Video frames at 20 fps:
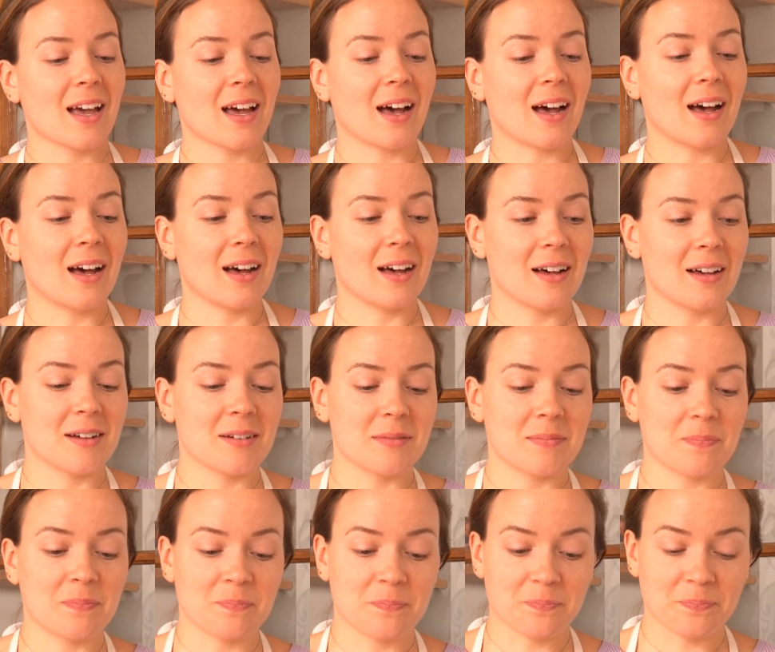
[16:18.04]

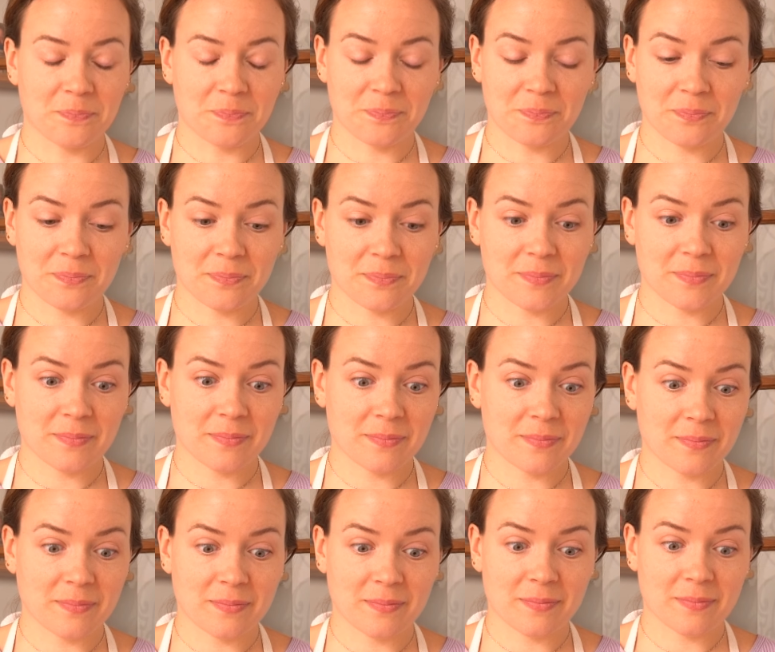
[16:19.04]
Um,
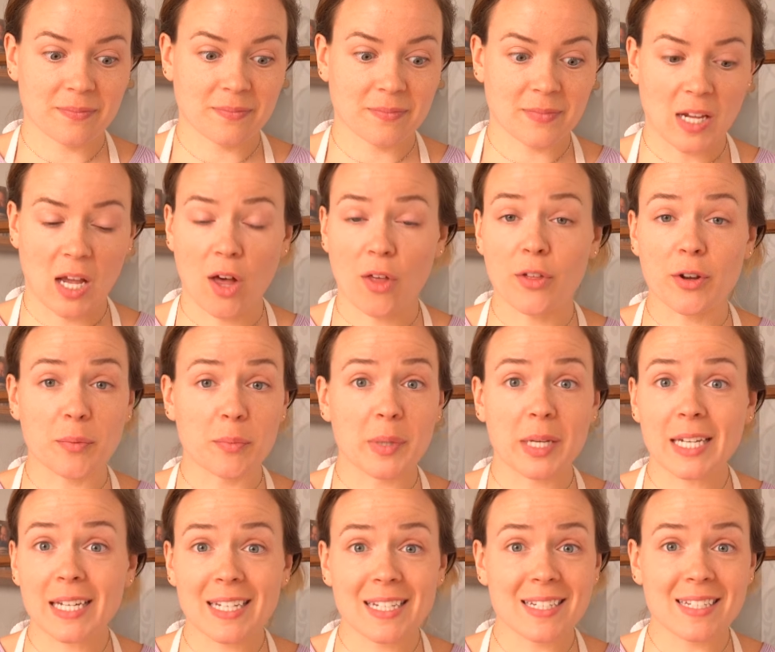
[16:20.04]
other
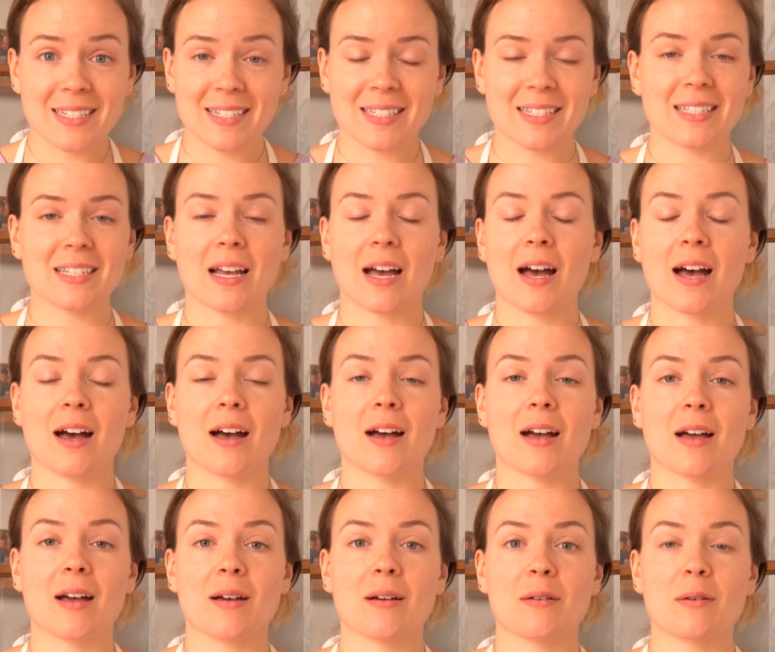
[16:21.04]
beings.
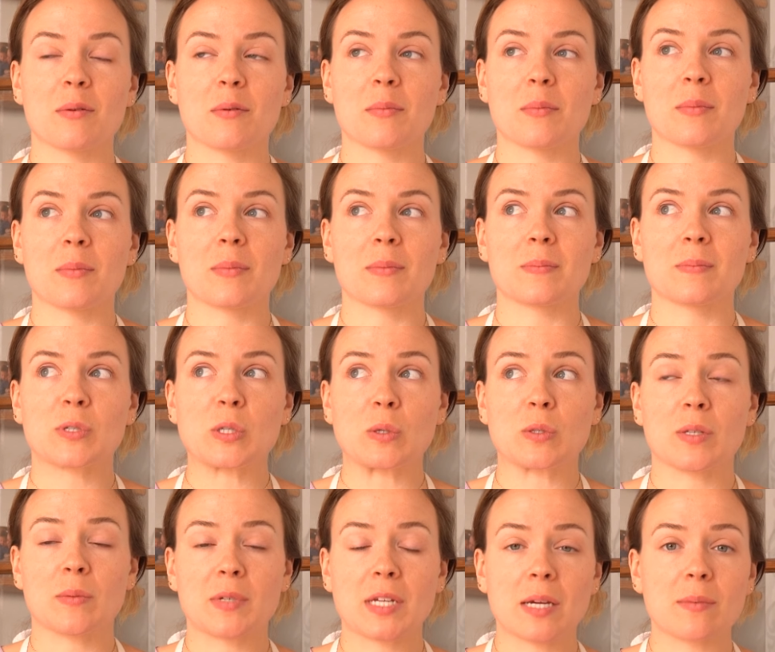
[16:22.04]
Um, so
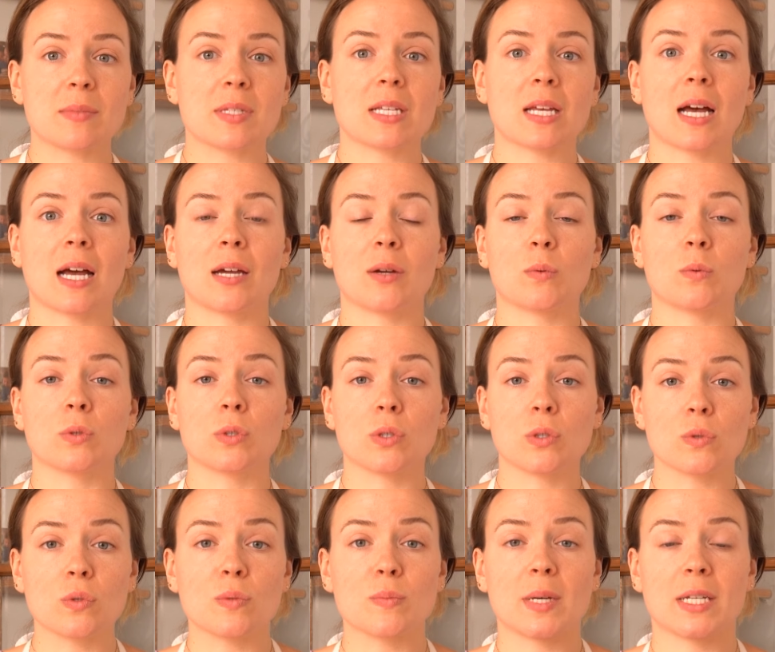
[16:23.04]
sometimes I will
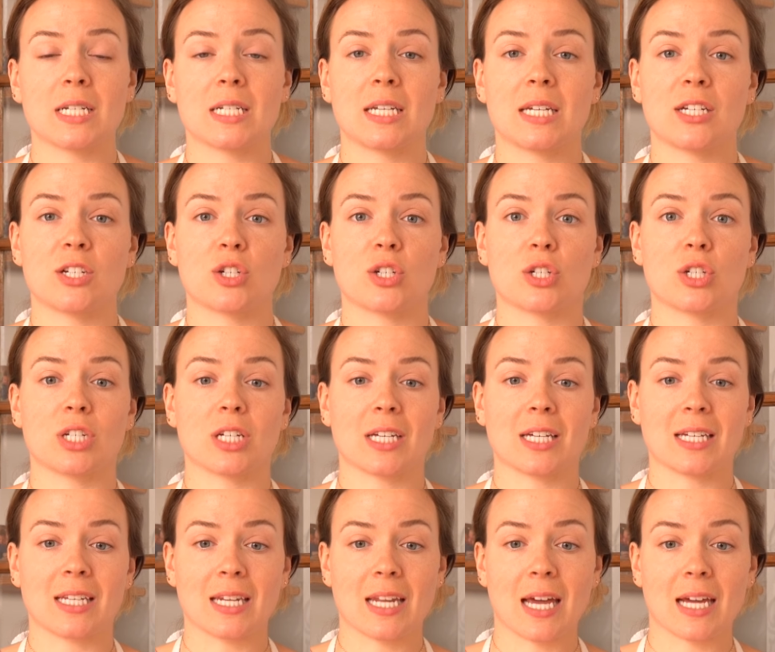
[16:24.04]
use meditation to
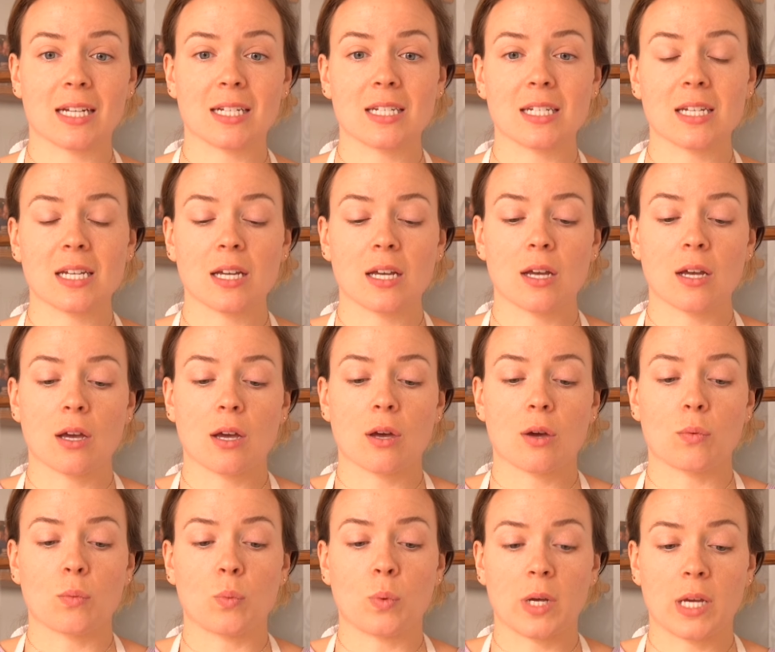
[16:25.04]
connect
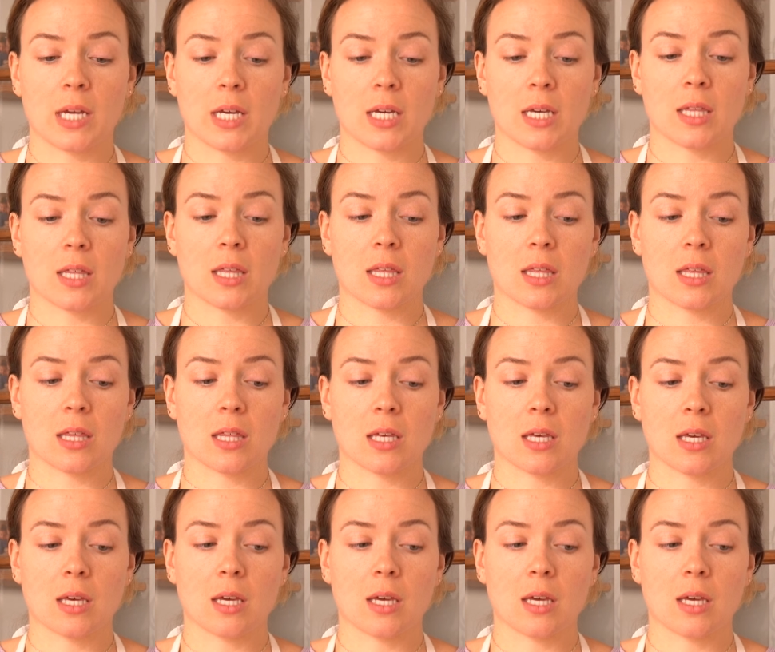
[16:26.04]
with